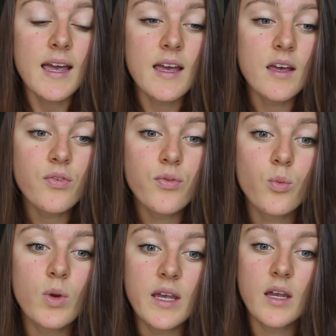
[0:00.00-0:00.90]

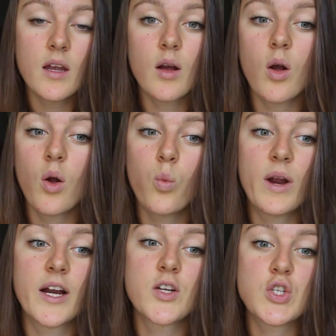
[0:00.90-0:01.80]
If we
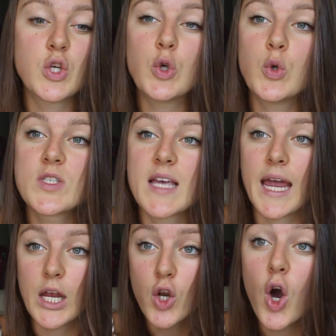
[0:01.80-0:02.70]
were to
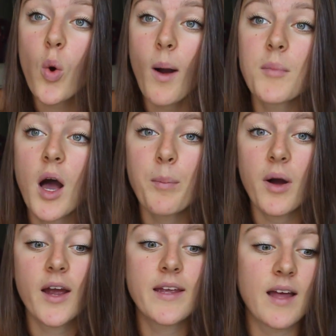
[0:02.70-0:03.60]
say, no, I'm not
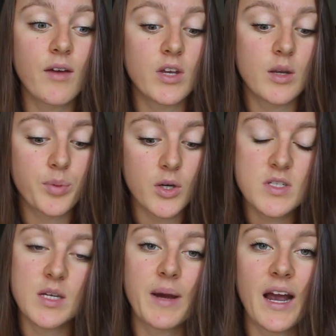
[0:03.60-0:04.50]
buying that vegan
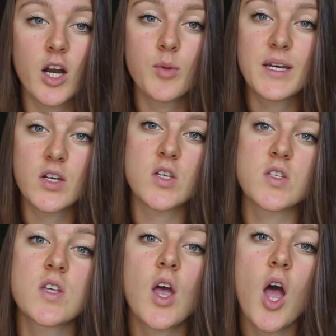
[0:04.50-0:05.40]
protein powder
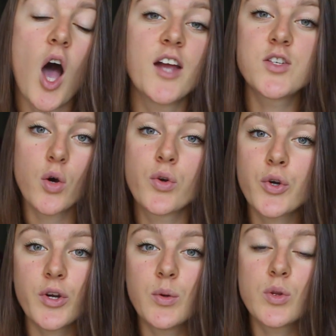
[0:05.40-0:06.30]
because I don't
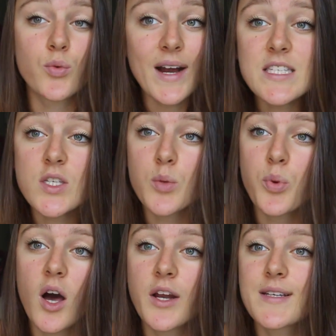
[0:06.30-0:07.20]
agree with the rest of the
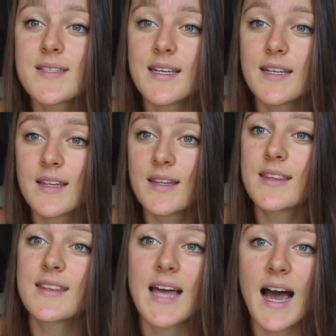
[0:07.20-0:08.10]
products
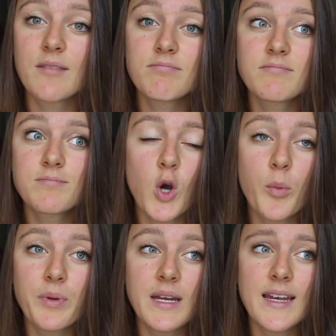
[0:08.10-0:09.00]
in that
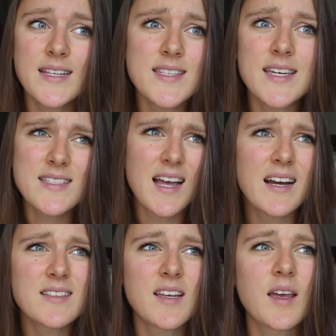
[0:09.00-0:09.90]
company, it's the
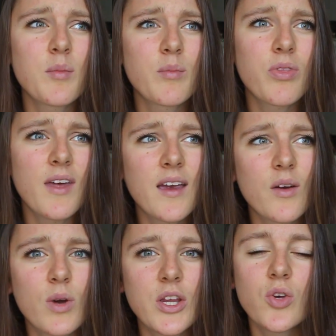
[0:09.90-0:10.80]
exact same
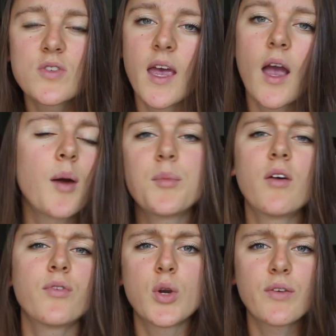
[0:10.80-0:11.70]
thing when you say, I'm
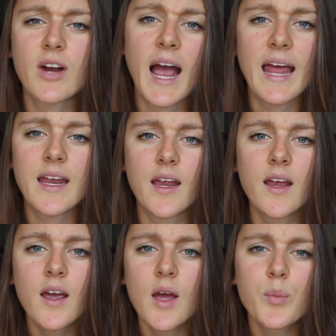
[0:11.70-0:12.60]
not voting for
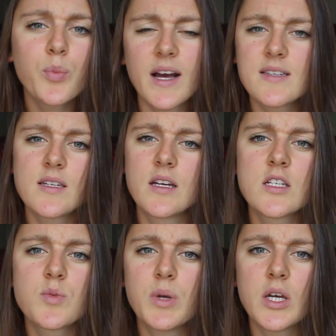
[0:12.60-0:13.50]
any
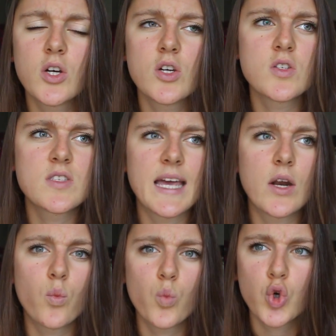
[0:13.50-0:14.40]
president because they
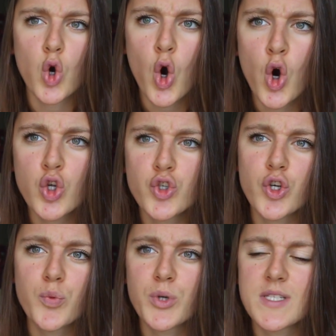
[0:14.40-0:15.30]
don't
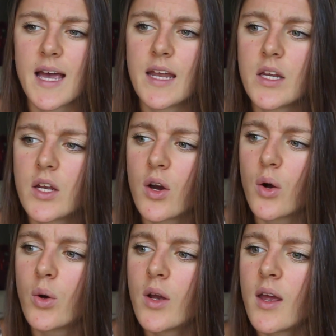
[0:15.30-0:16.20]
100%, you
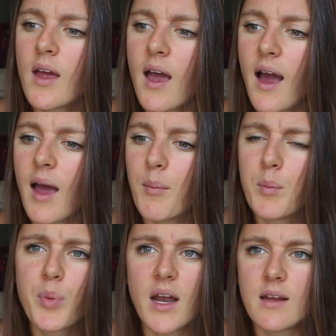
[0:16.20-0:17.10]
know,
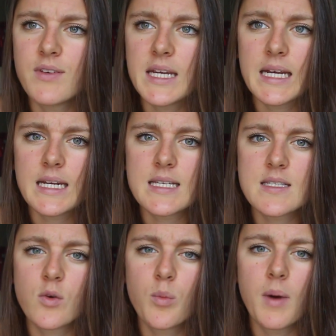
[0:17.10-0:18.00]
embody
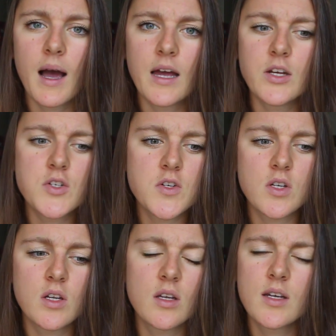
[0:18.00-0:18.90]
veganism.
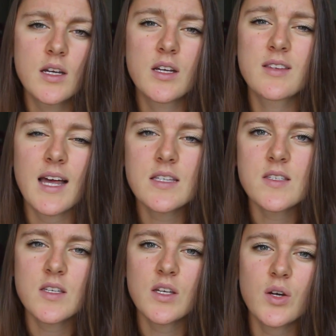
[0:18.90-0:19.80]
And
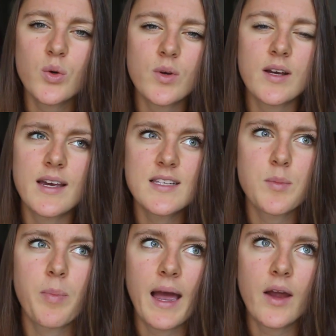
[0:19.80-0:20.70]
that's, you know, it's
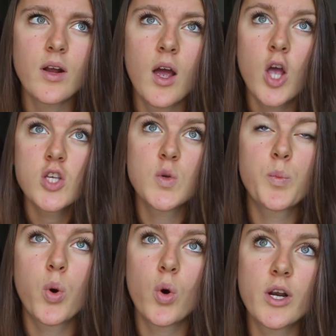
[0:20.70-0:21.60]
about
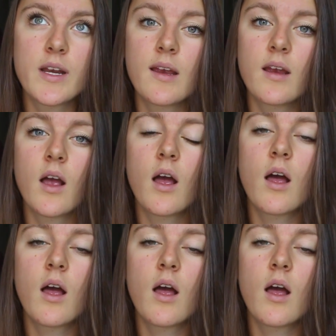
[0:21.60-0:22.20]
supporting